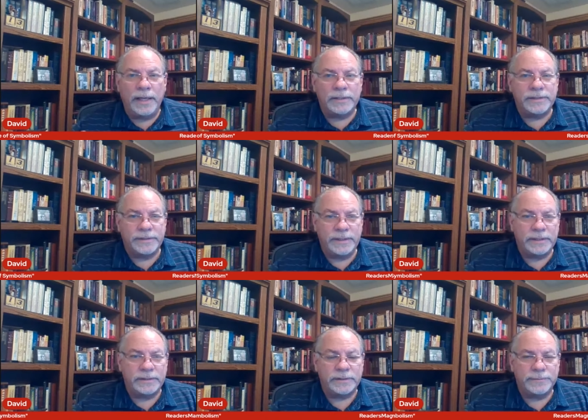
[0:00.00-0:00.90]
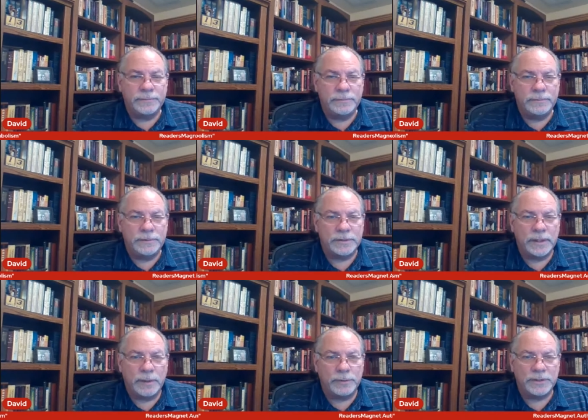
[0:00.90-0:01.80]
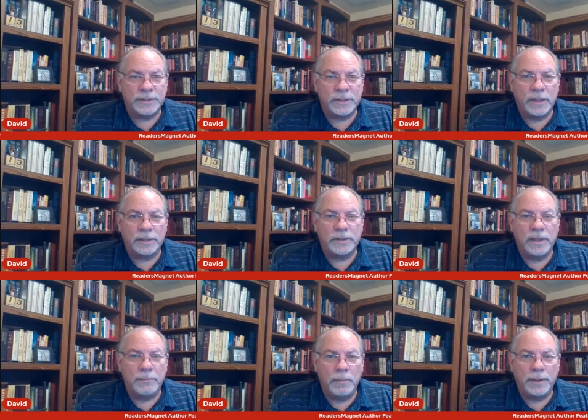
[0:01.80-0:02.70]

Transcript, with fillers: at 6, just like it was 6 o'clock tonight,